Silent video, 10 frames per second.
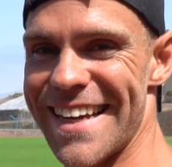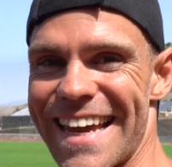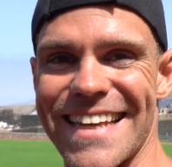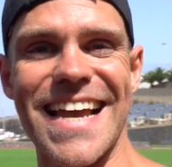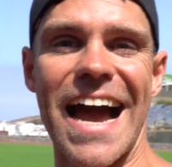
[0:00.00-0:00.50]

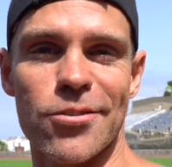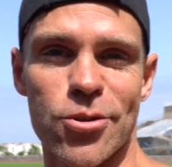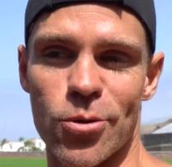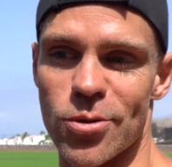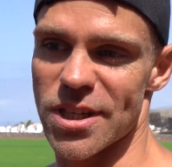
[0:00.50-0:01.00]
is
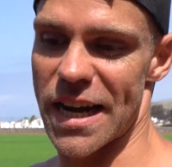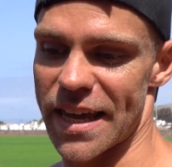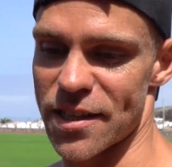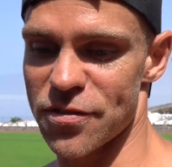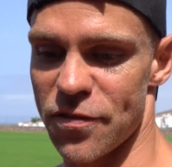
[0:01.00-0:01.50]
outdoors and
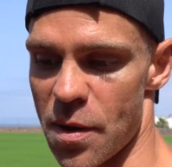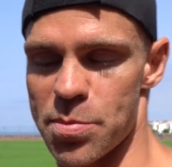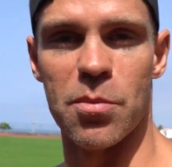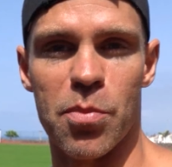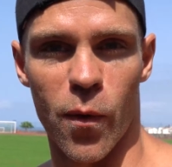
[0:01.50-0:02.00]
it is
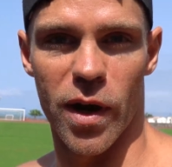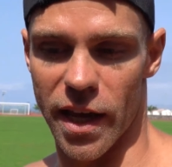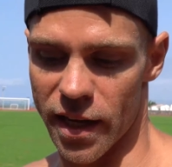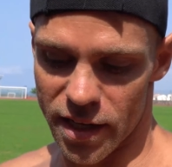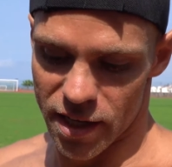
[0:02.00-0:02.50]
flipping
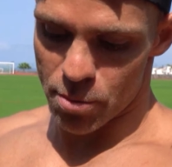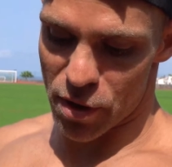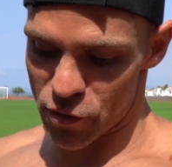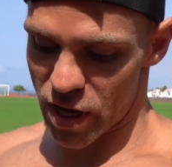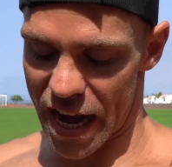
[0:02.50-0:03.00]
boiling. But
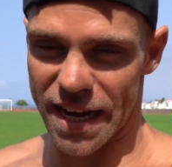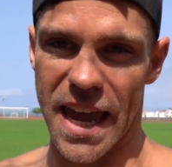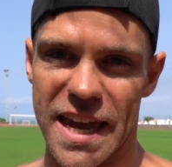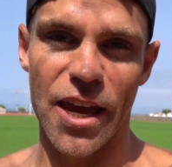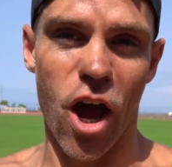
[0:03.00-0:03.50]
if you can
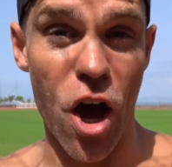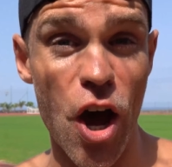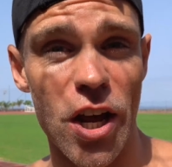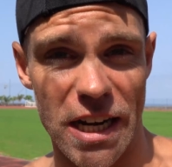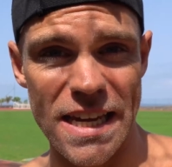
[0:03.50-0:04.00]
get here
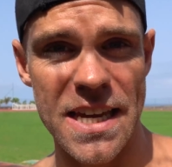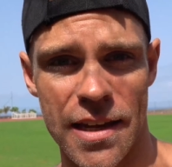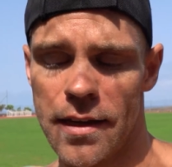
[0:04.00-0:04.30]
early,